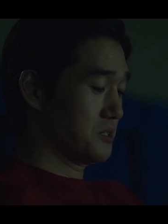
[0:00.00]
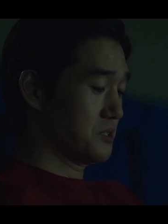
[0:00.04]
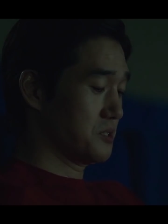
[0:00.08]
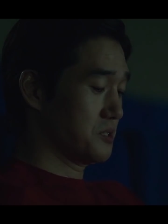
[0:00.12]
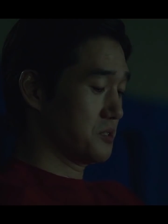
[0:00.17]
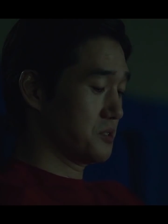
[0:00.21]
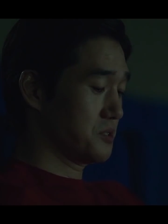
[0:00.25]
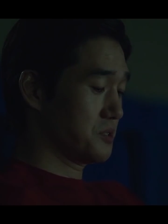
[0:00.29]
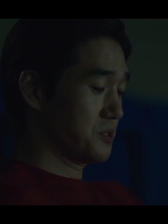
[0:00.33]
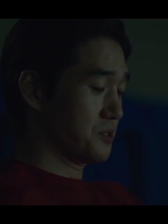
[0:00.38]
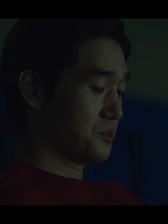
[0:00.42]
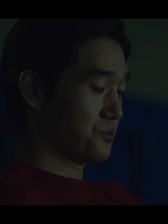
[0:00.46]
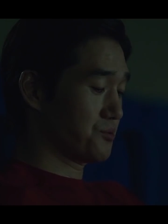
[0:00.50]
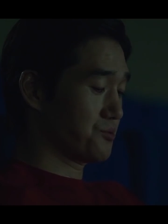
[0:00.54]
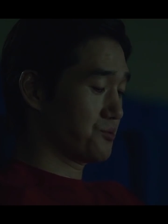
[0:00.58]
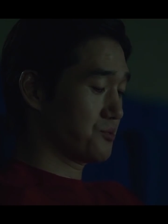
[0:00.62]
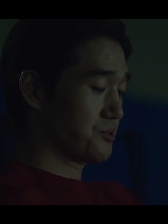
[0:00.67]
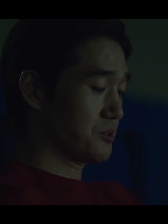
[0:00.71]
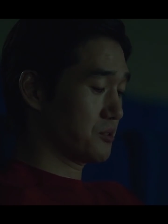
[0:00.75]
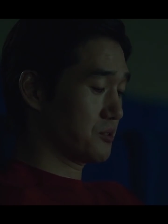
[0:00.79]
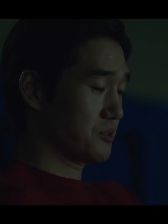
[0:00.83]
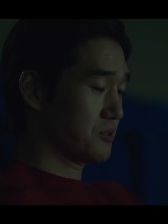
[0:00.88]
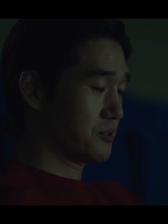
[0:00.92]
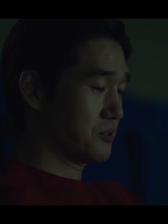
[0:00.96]
that Ticket had
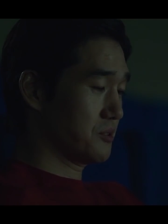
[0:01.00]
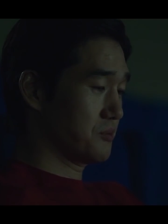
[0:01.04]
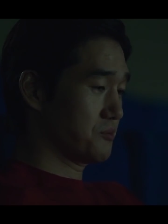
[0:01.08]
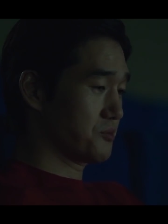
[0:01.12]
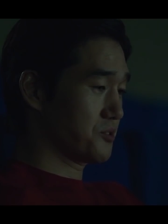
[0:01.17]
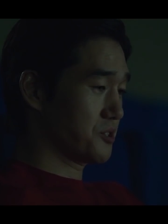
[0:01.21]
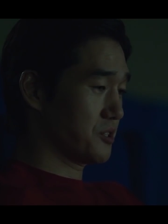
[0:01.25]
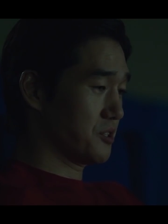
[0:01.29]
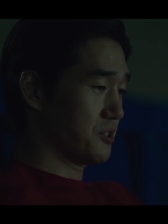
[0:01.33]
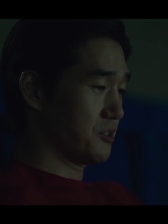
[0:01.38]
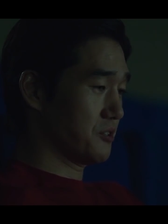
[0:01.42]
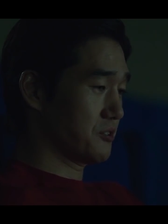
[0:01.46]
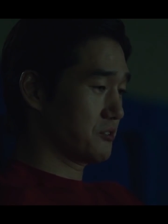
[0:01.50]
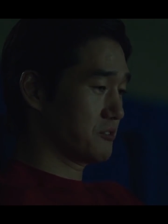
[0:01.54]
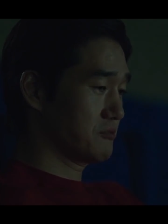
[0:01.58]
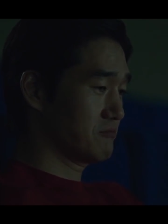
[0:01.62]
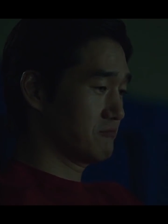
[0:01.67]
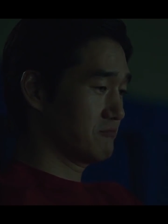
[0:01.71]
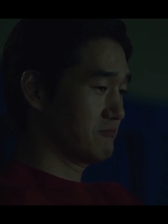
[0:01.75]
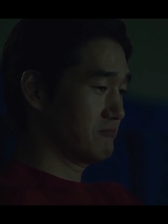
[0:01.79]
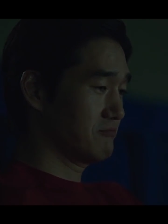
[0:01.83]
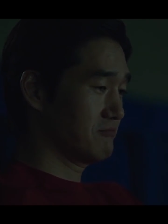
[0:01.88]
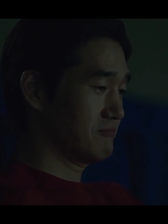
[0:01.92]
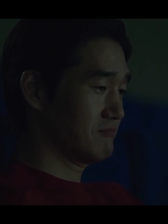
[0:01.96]
planned everything
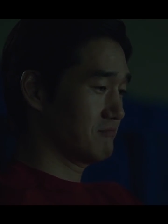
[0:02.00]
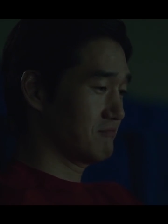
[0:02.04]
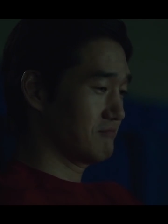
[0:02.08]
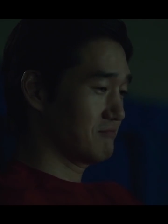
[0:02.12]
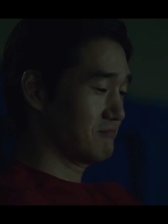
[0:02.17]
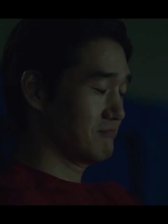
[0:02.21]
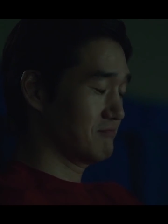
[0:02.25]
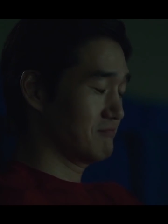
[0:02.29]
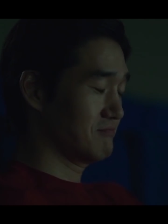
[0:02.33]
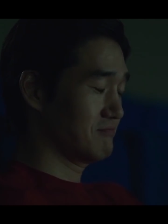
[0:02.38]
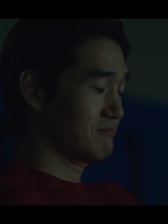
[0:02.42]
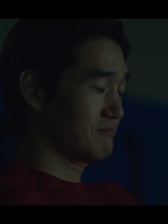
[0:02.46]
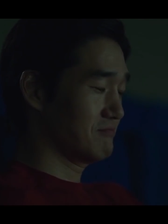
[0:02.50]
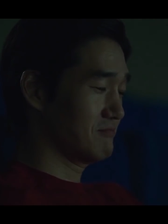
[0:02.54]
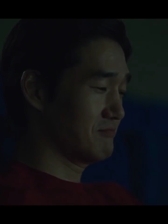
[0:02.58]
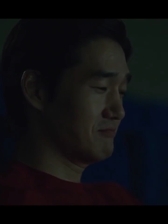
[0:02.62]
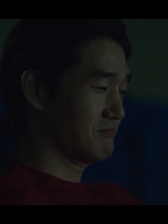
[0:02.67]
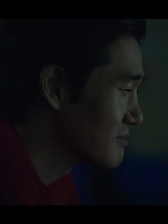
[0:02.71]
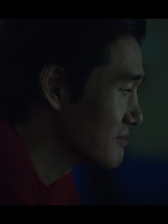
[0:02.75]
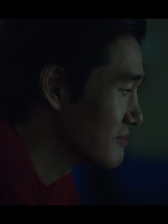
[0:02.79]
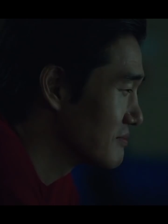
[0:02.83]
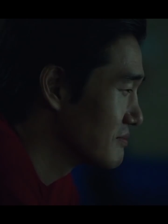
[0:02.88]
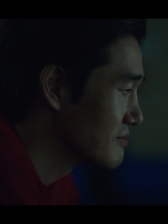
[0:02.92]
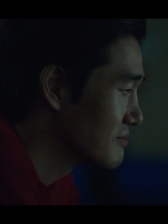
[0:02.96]
carefully,
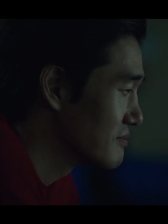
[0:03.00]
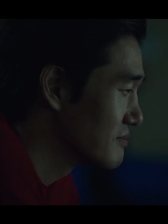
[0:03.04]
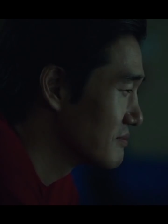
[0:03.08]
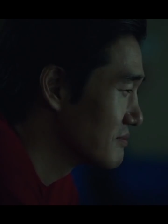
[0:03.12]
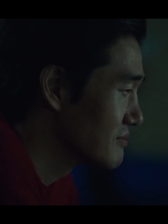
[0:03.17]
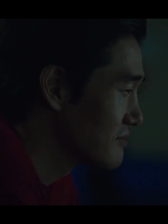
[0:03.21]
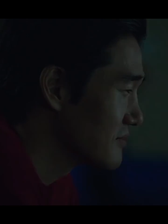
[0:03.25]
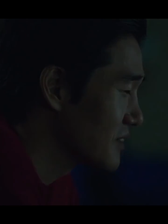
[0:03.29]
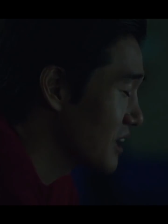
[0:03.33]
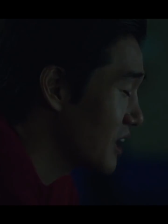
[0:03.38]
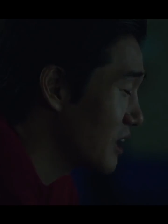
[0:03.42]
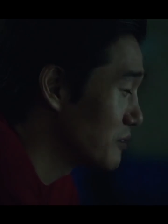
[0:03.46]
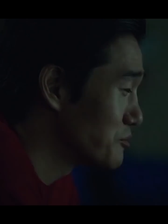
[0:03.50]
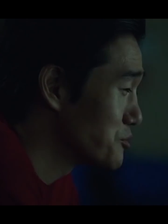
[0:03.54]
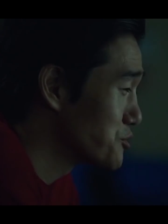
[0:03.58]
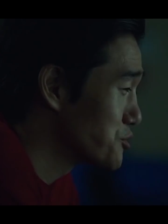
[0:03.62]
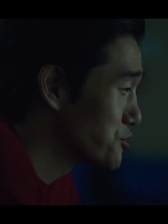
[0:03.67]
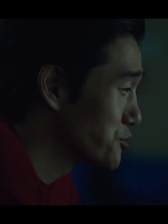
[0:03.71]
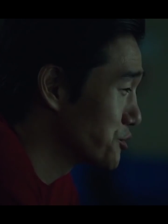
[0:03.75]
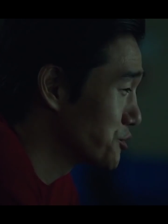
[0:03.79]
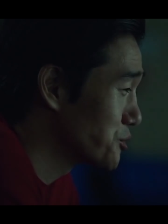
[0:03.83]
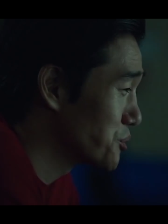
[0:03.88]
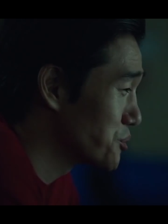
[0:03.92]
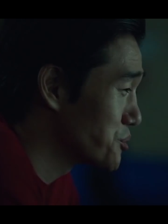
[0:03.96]
it turns out that the
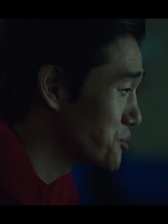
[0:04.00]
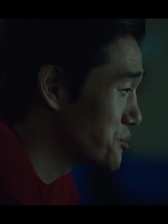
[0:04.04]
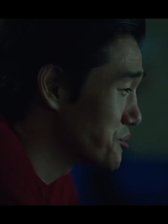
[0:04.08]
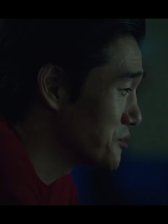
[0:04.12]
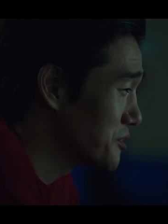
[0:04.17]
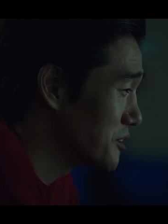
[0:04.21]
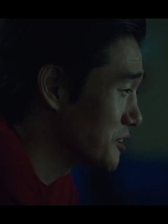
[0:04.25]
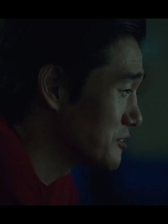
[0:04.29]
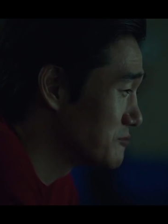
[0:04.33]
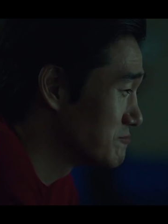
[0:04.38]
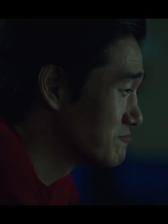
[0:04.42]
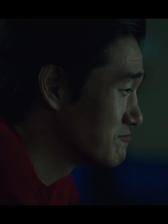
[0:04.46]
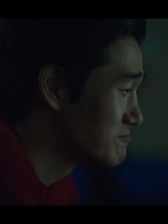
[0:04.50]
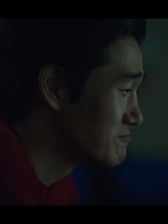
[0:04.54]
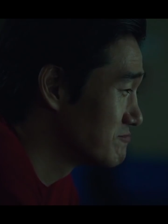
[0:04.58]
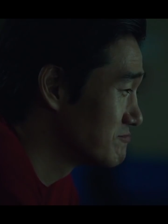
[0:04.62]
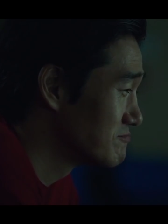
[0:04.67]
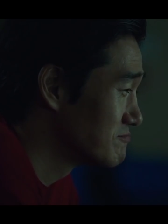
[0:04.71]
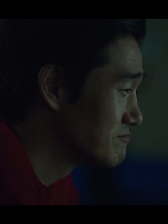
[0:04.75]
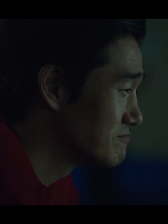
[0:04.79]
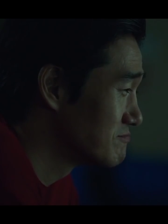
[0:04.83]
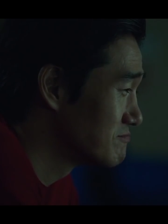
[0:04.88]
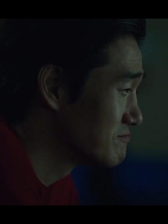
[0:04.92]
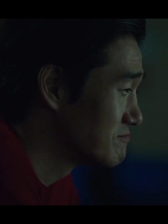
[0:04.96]
fake client he
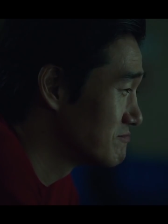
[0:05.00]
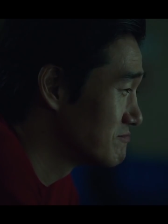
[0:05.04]
registered was a